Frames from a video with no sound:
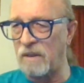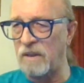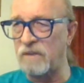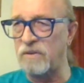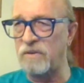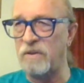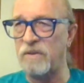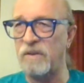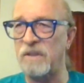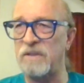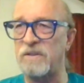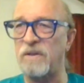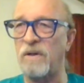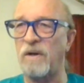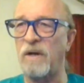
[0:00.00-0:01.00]
going to turn
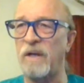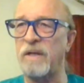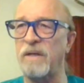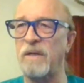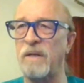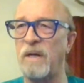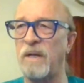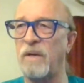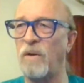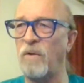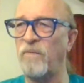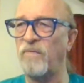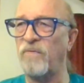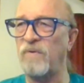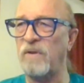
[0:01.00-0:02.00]
this on, and
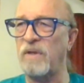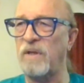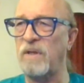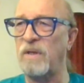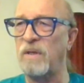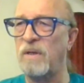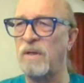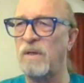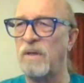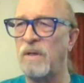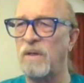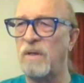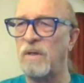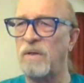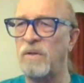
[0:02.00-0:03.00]
hopefully
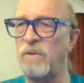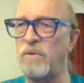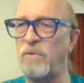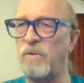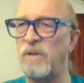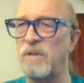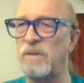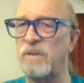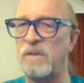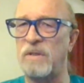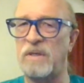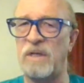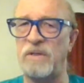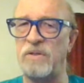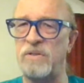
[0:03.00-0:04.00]
you can
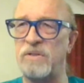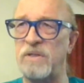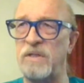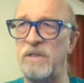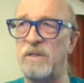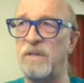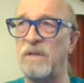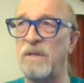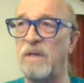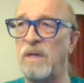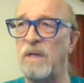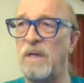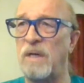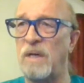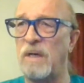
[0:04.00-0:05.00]
you see?
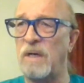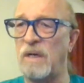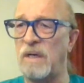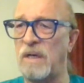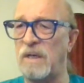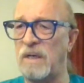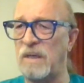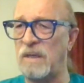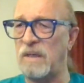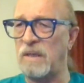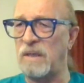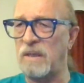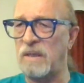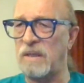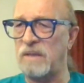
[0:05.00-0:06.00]

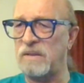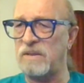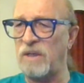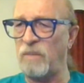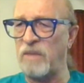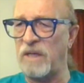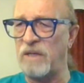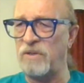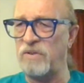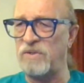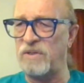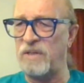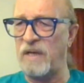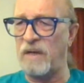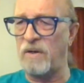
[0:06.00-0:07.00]
Tell me, can you
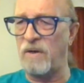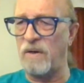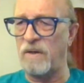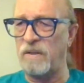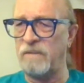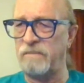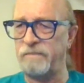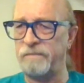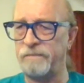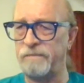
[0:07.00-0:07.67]
see that card?